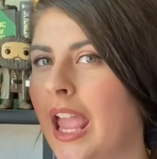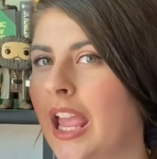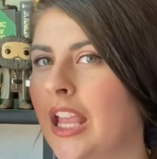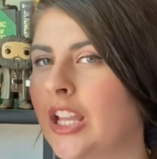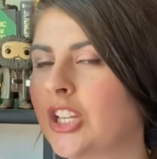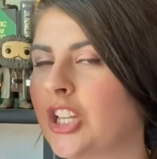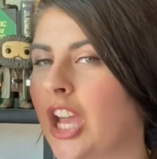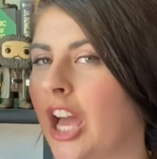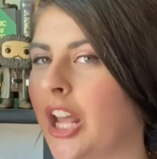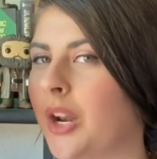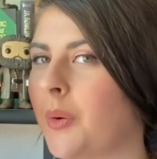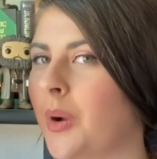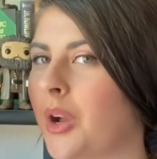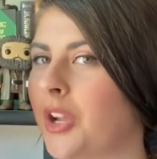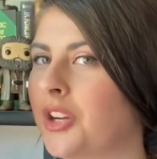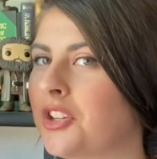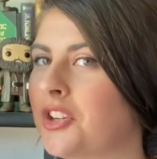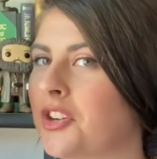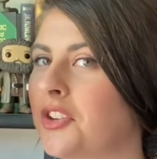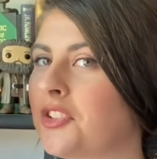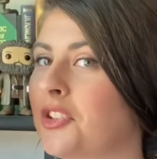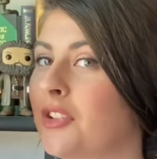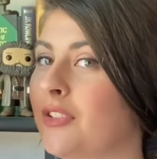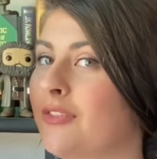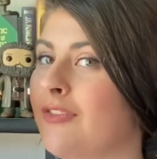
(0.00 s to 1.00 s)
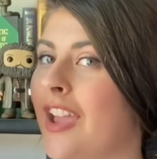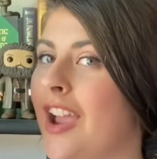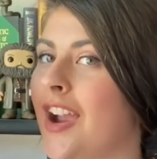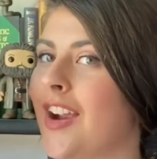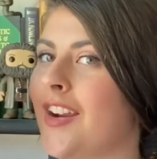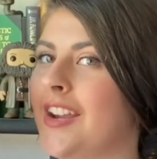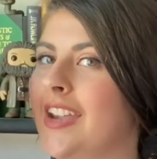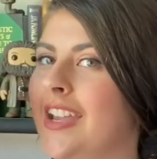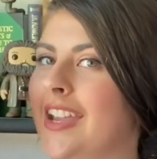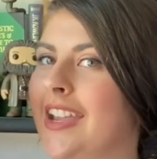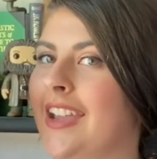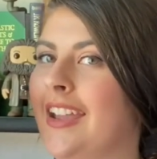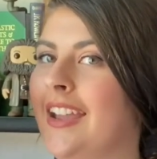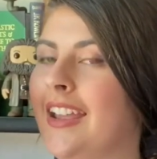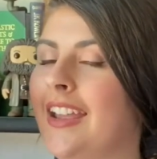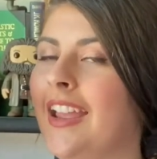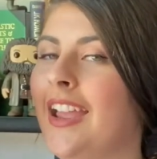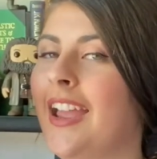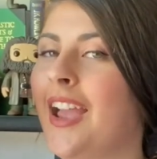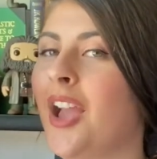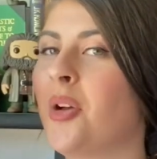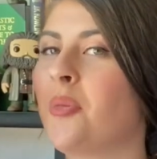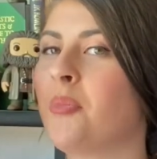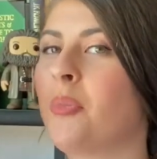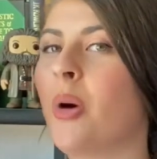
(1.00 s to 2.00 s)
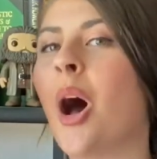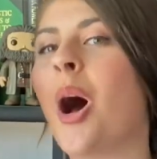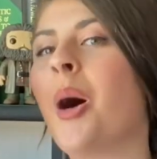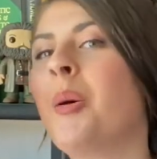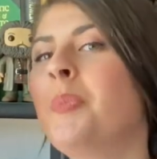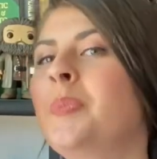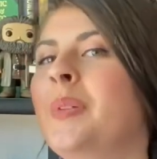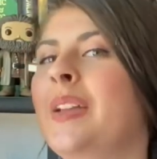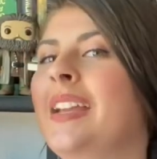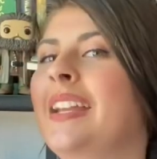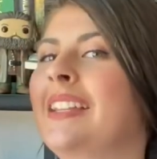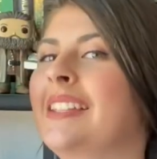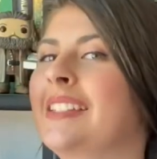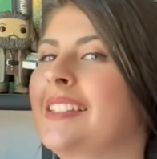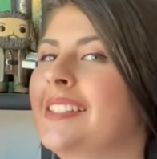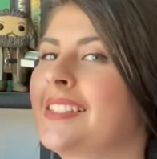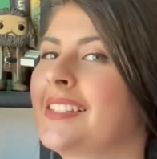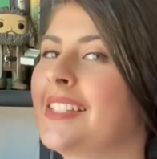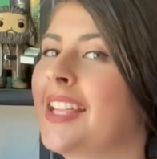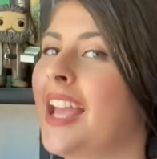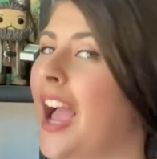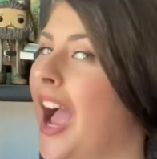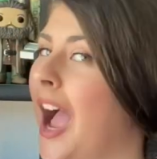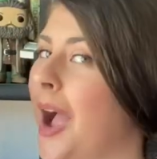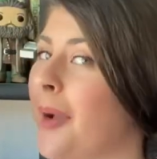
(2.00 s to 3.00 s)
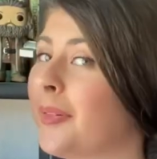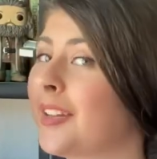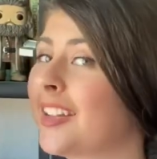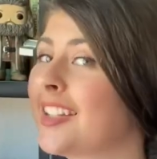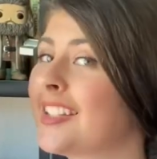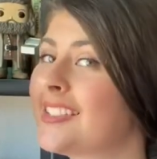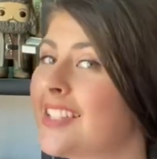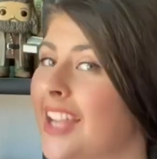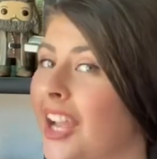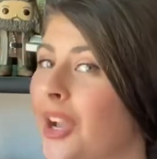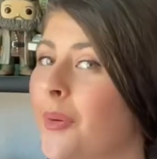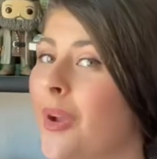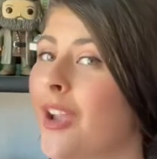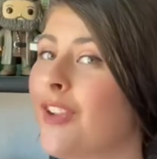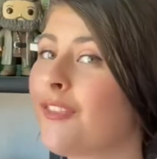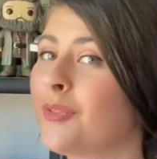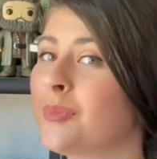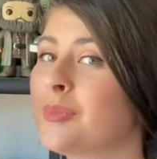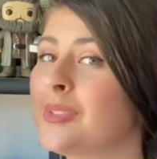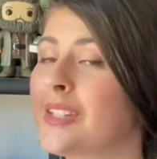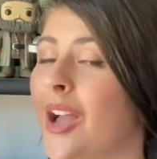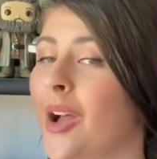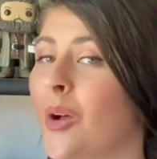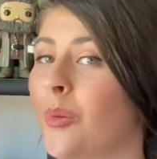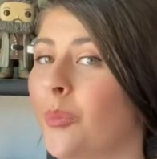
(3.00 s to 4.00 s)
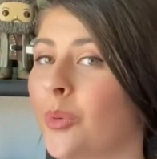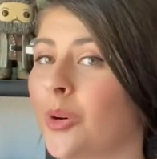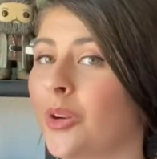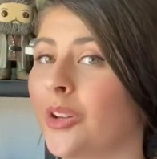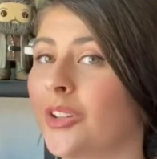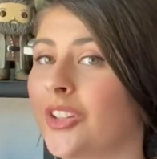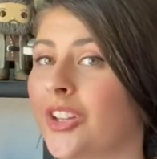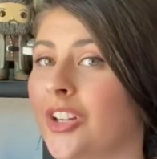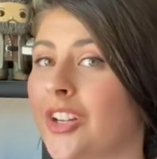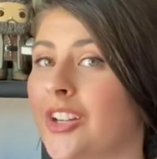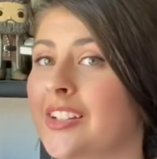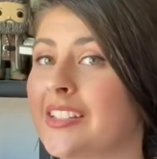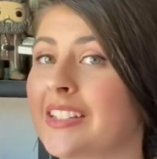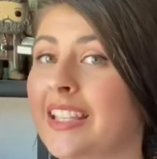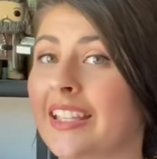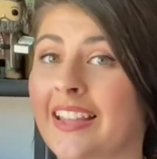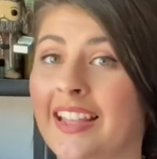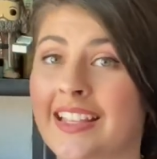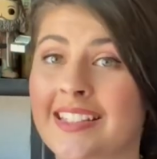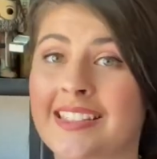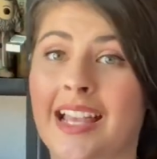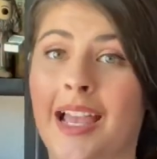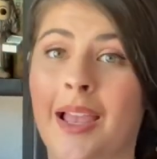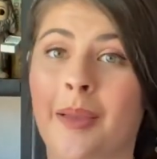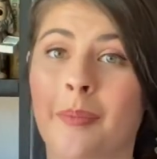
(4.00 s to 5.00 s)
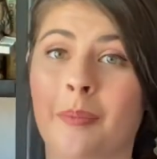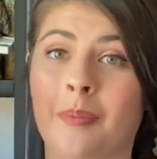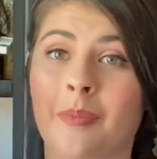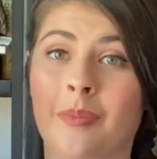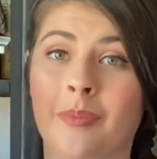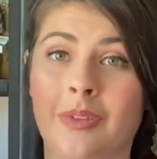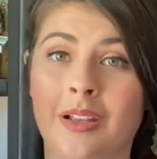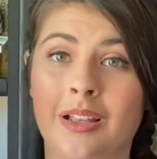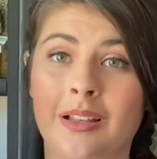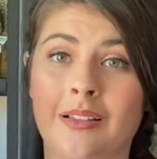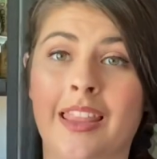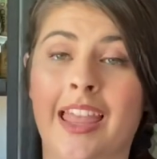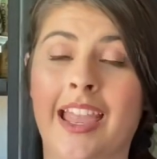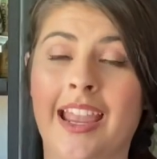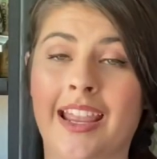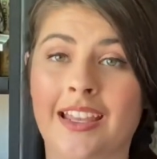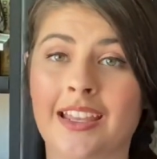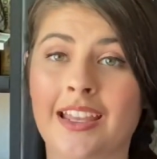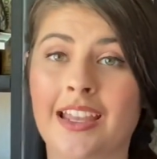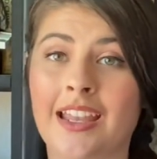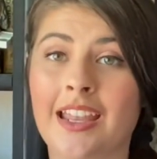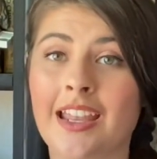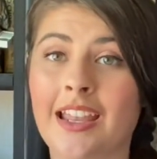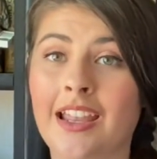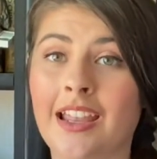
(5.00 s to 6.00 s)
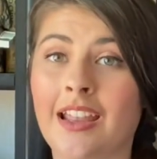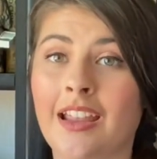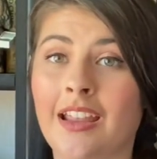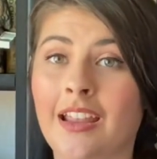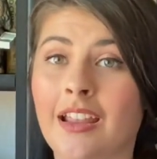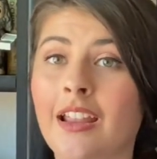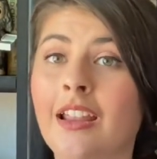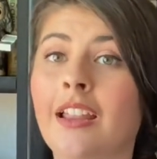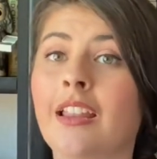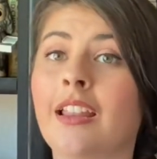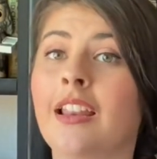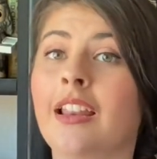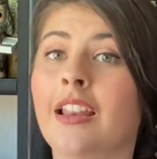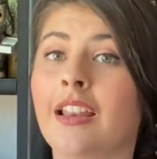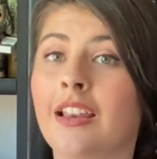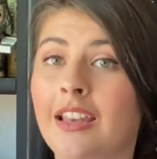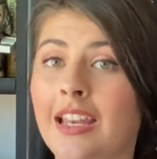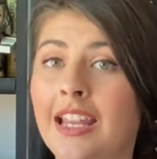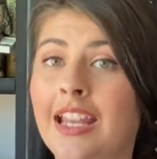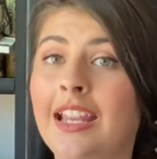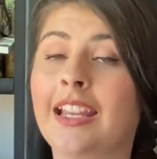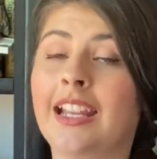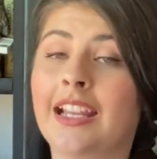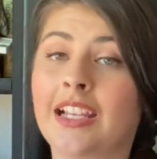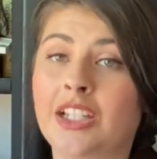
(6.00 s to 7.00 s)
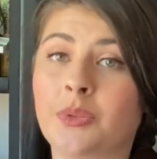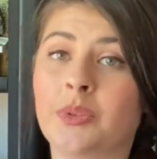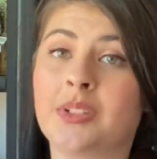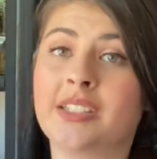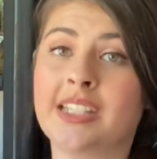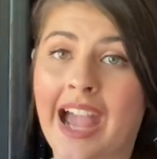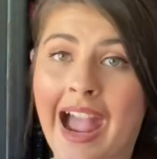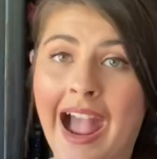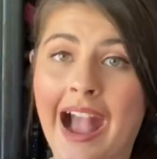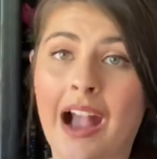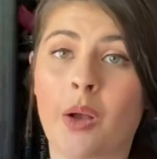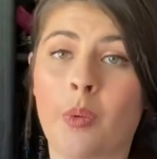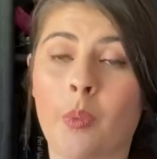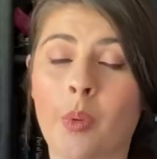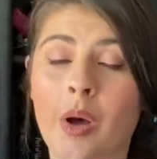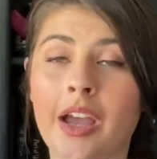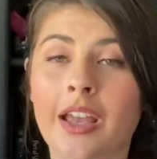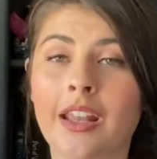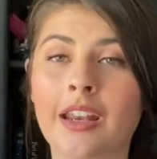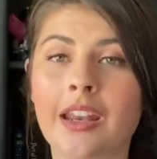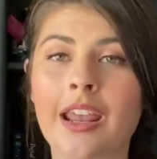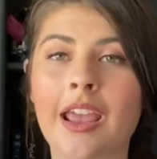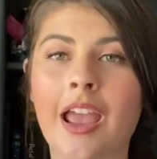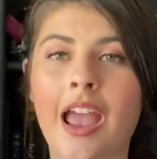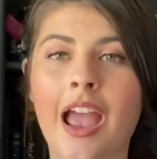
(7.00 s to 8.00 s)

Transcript: Shadowhunters are very pompous, I'm gonna stay away from downworlders unless I'm like needing to attack one.